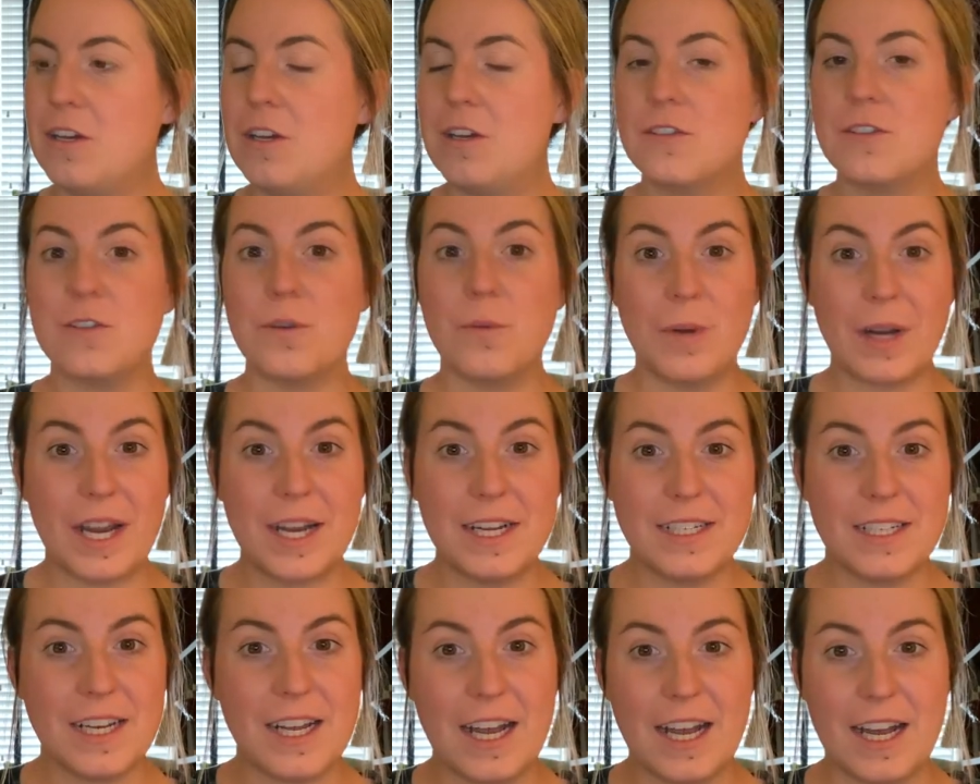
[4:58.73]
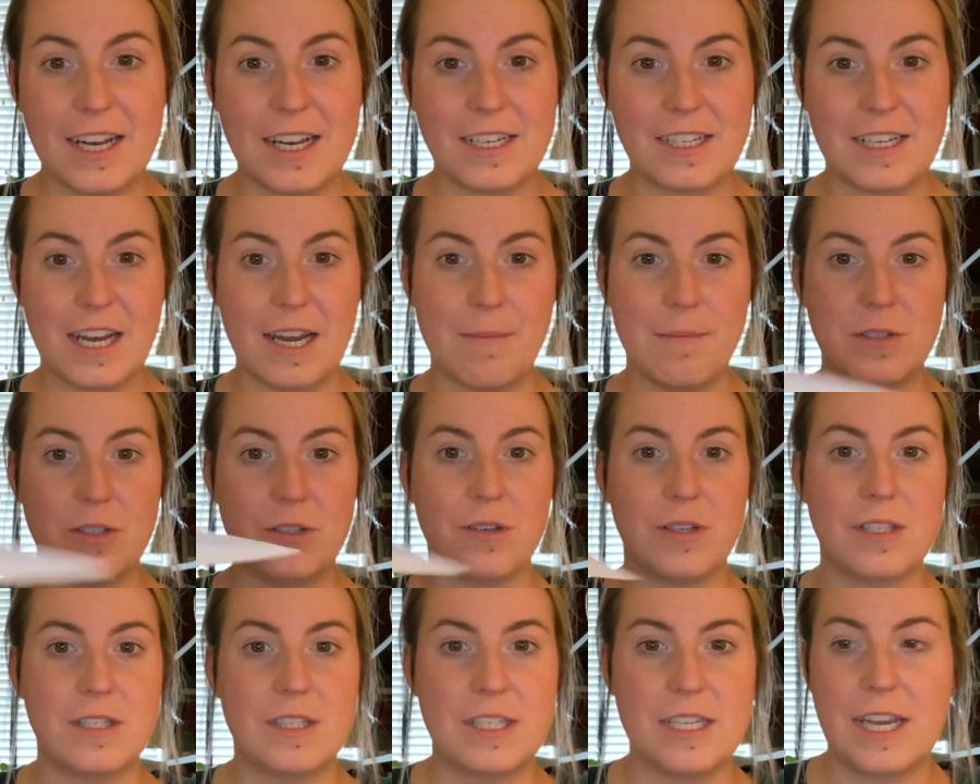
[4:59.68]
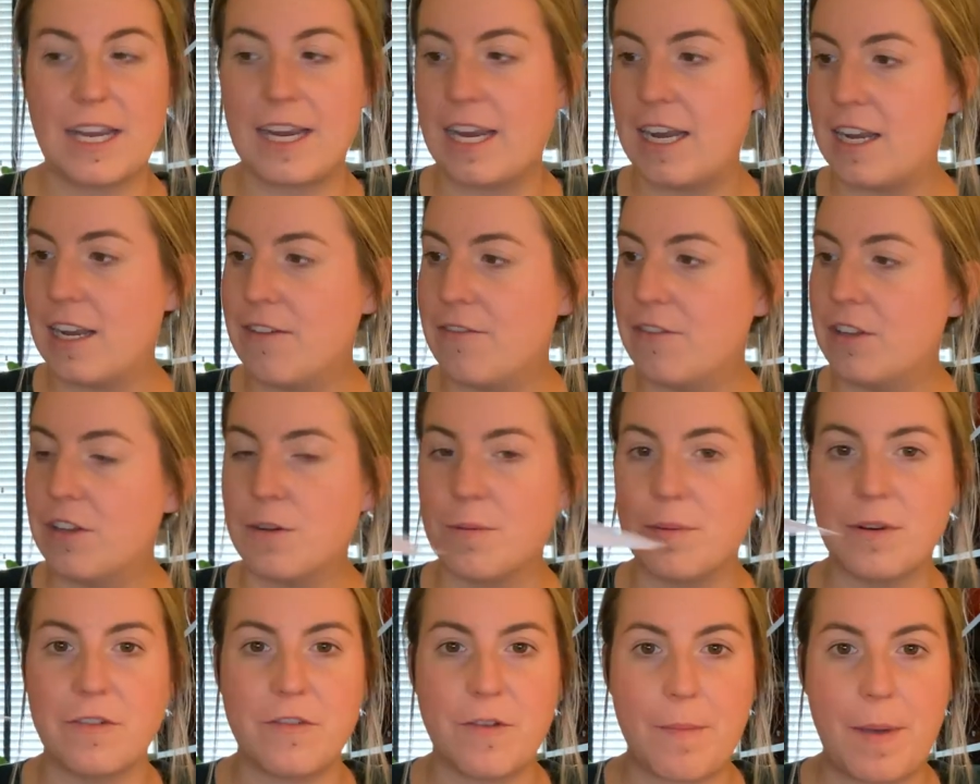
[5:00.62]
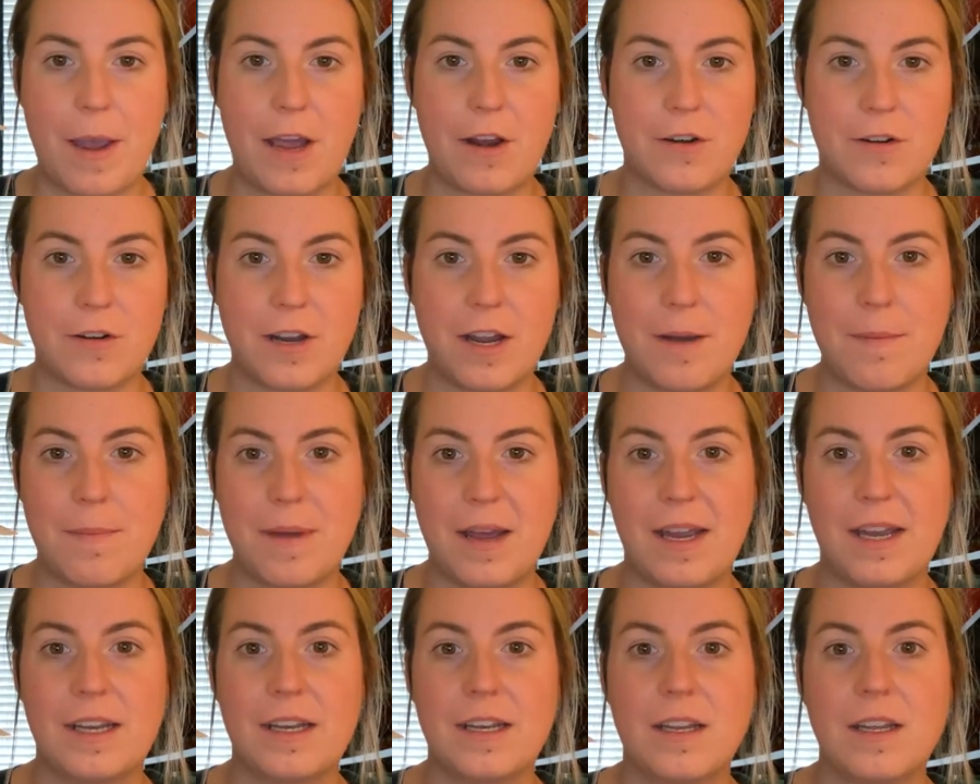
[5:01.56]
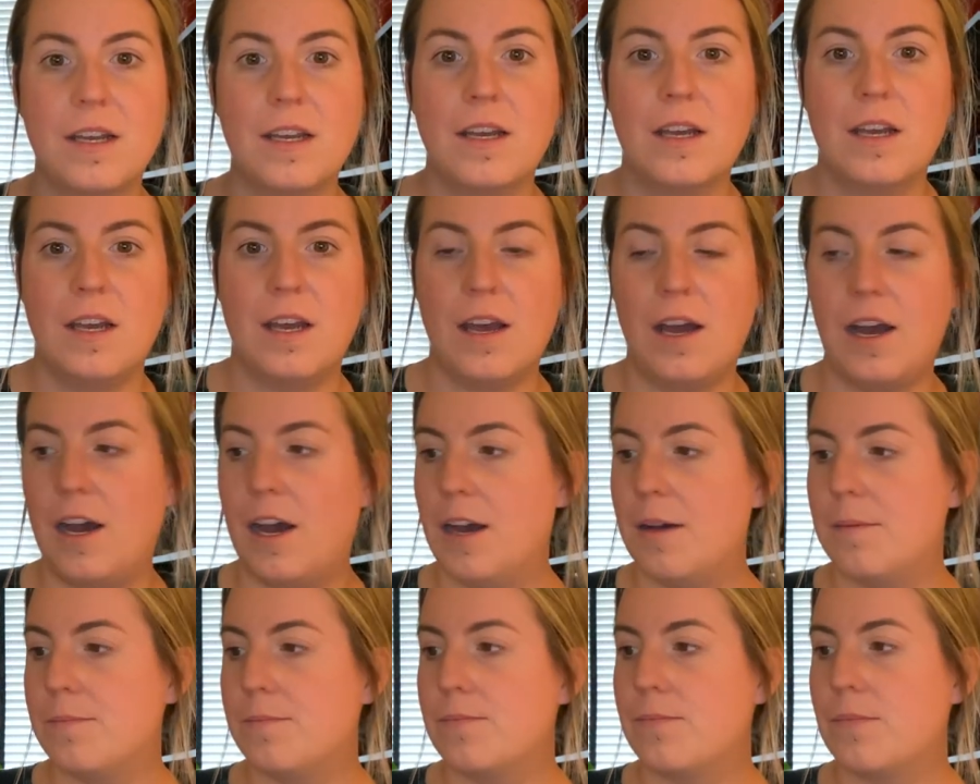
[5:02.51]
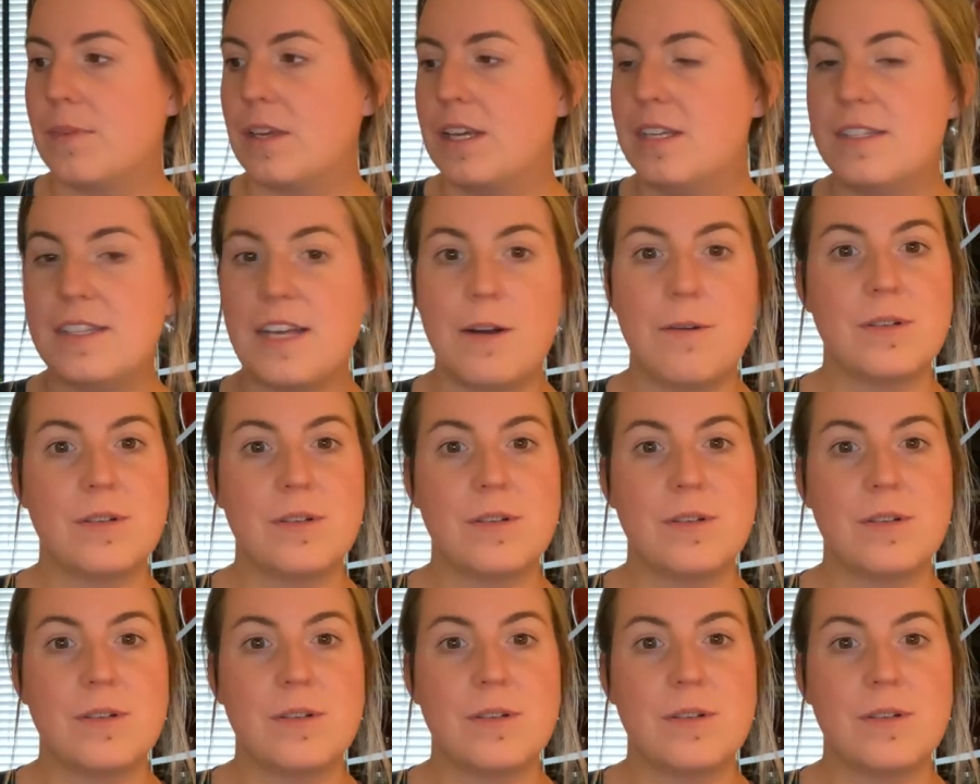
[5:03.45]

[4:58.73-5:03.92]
So what I did ahead of time, as you can see, I kind of have a little bit of a pattern on mine, is that